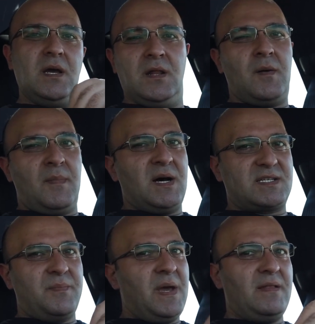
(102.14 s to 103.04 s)
Elon
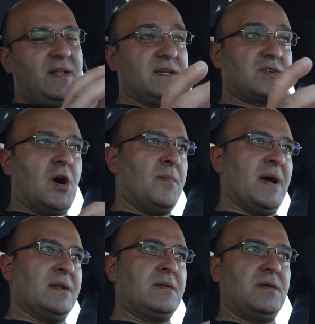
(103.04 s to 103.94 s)
Musk made this
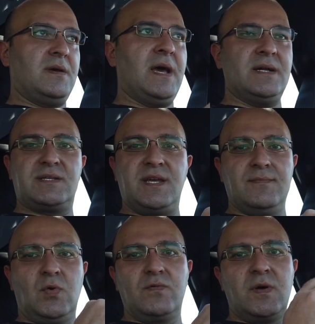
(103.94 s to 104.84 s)
comment, hence
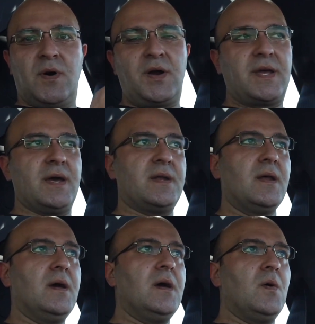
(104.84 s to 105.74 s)
he moved the market,
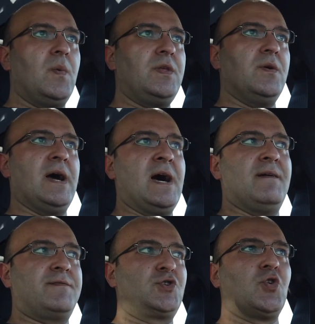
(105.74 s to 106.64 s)
when you
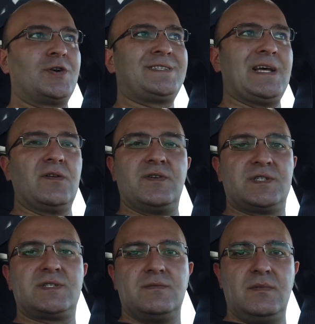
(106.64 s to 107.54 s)
have short
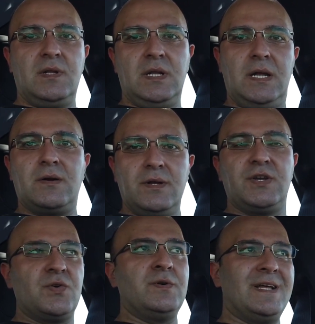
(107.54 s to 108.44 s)
sellers
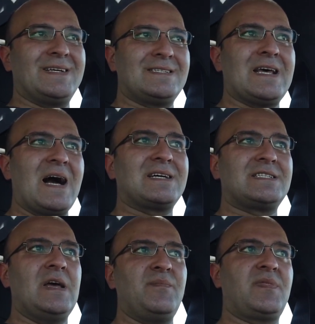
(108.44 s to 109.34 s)
literally doing the exact
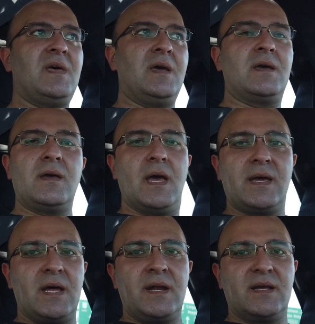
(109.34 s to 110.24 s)
same thing
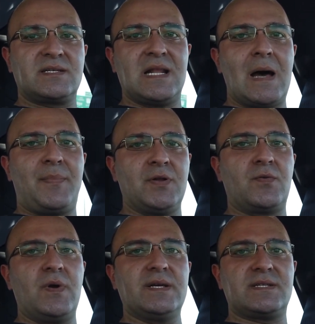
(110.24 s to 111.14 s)
and getting a slap on
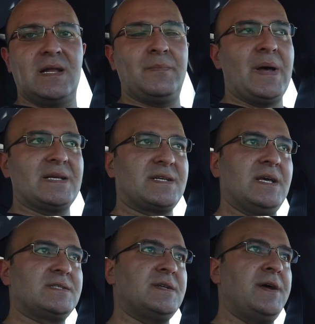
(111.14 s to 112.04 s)
the wrist at best
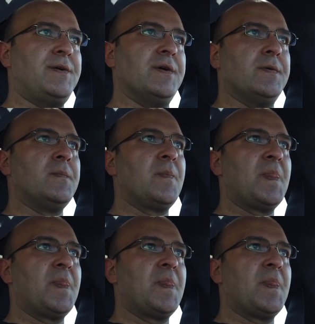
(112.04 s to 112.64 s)
case scenario.